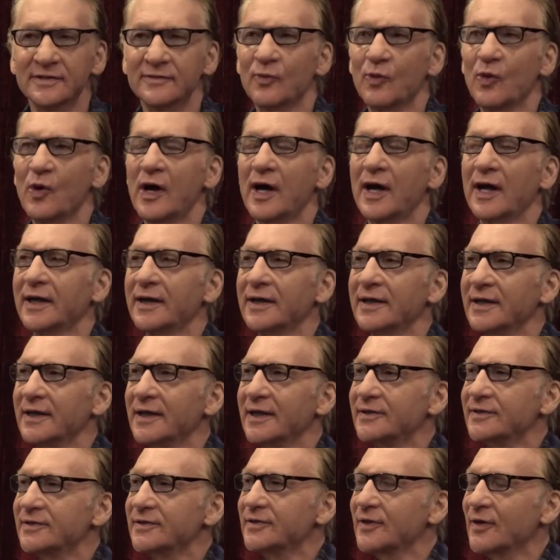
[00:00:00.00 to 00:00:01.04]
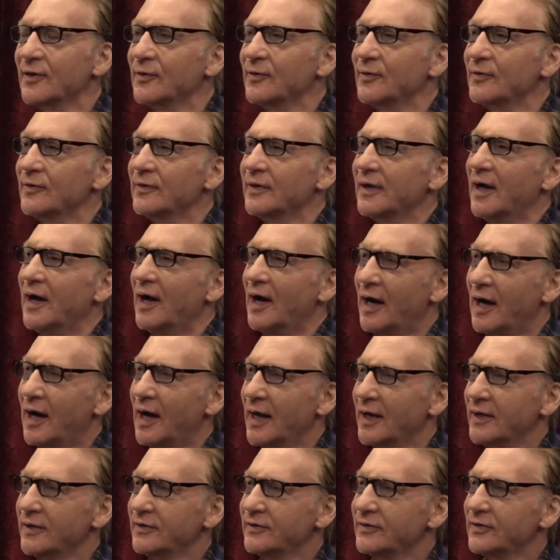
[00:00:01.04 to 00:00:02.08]
why it's so
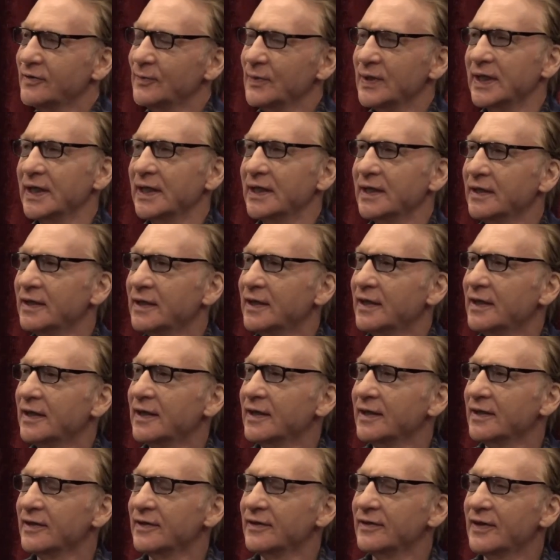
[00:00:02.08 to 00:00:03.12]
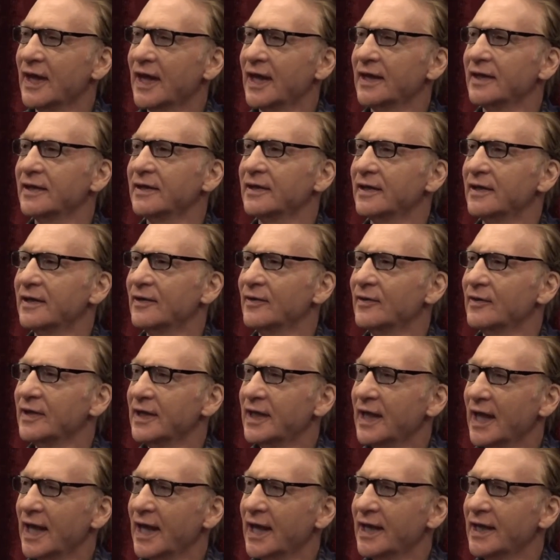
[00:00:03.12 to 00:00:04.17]
odd to me that
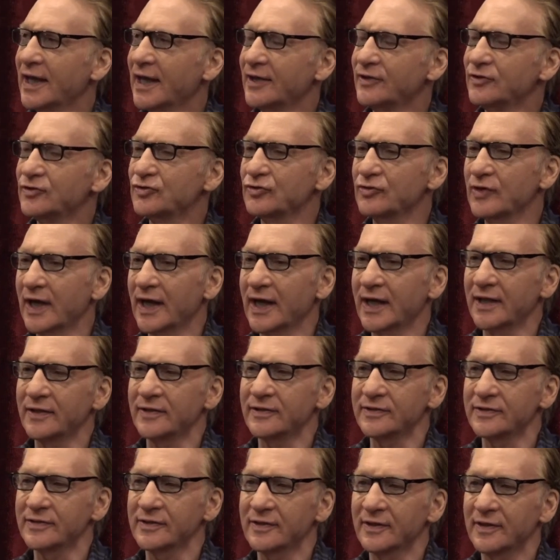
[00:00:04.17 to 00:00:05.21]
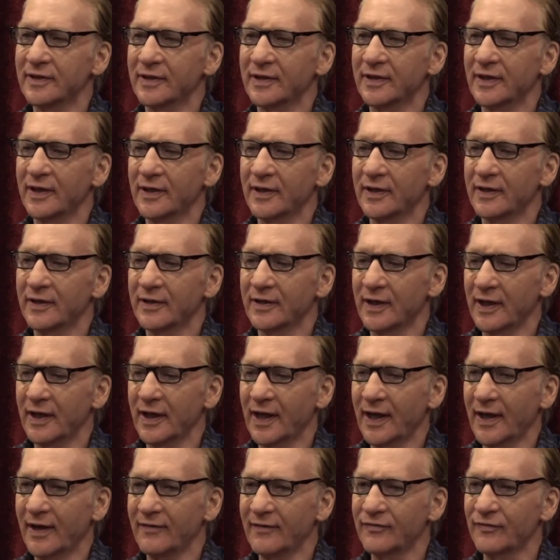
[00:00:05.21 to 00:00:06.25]
gay and trans
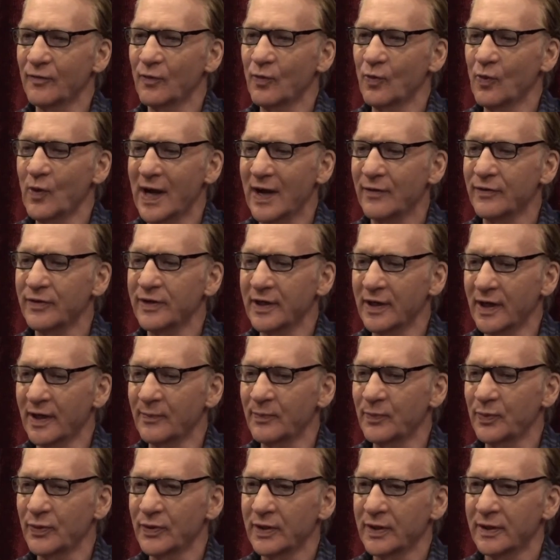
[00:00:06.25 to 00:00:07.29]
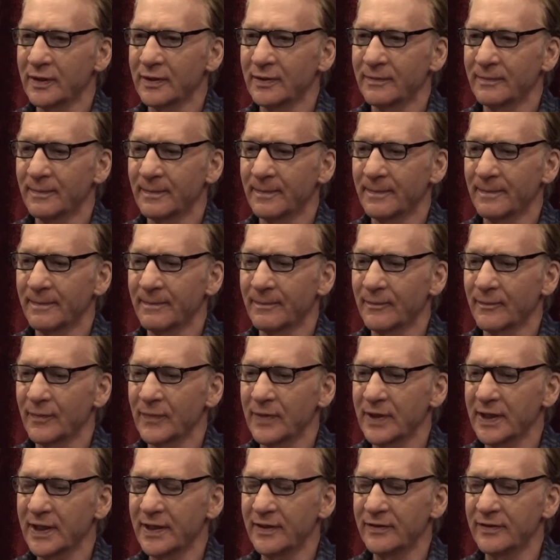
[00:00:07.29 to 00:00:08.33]
have wound up
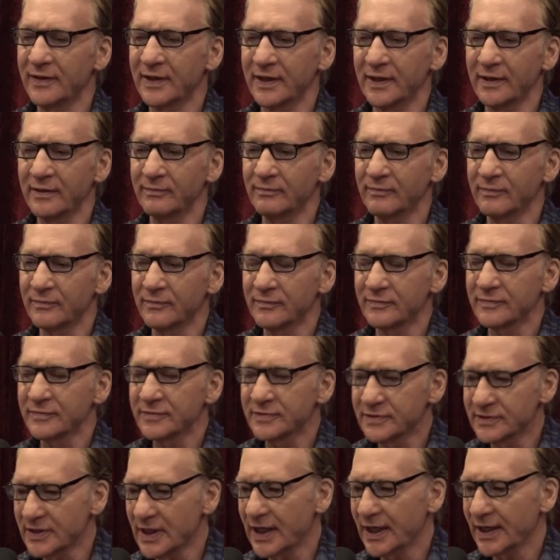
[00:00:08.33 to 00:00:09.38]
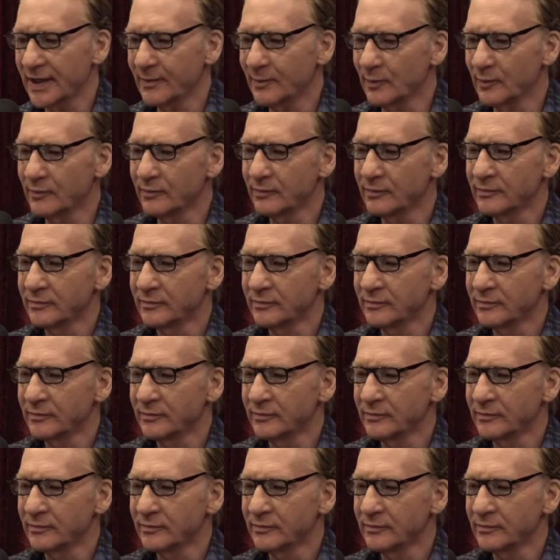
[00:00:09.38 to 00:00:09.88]
in the same